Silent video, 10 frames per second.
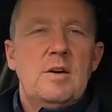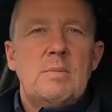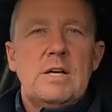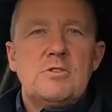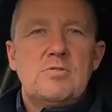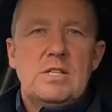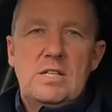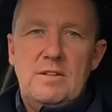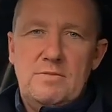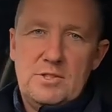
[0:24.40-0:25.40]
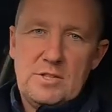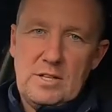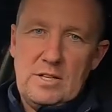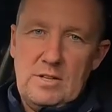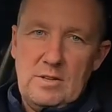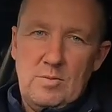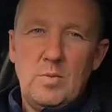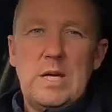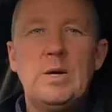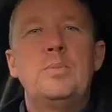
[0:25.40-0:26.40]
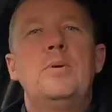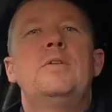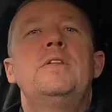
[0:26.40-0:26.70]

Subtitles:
my stress levels are way up.